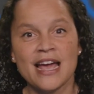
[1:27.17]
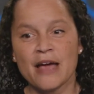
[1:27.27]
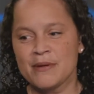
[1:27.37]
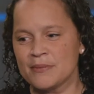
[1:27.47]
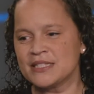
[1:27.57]

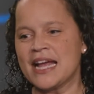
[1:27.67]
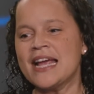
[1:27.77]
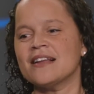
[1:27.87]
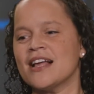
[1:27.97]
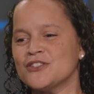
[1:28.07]
and be able to
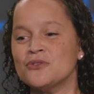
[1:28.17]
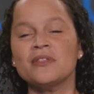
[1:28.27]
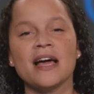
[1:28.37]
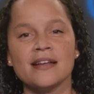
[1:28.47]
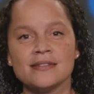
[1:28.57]
analyze who
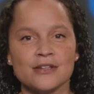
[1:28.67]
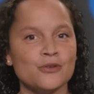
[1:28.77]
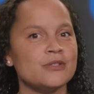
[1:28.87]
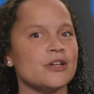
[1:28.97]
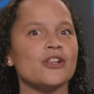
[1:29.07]
that is and
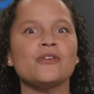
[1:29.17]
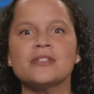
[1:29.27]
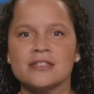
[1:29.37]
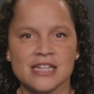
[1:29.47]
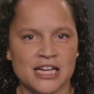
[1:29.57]
who's the
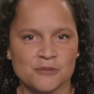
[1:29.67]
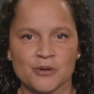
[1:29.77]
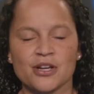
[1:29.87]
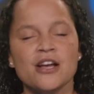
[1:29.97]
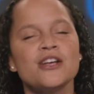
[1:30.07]
closest
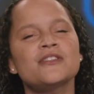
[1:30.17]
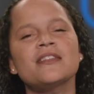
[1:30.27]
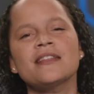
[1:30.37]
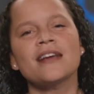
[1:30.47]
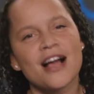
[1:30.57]
expert so
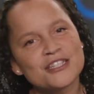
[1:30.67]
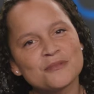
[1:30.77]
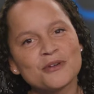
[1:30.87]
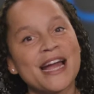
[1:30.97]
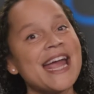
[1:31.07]
that the
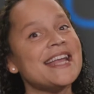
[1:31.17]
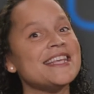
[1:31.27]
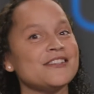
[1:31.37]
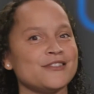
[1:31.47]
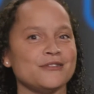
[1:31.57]
customer and
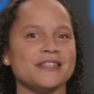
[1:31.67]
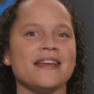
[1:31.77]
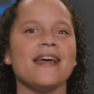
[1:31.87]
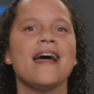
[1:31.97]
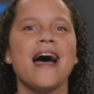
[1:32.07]
the
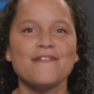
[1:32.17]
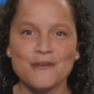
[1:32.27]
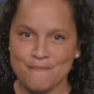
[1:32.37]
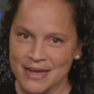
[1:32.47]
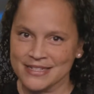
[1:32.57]
associate have
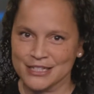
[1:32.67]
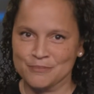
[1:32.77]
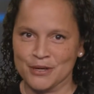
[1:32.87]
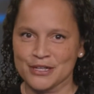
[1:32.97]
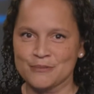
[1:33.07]
the best
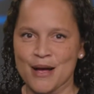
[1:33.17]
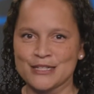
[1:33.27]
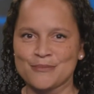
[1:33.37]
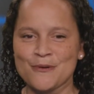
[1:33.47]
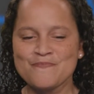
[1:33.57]
experience
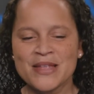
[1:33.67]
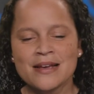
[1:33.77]
possible.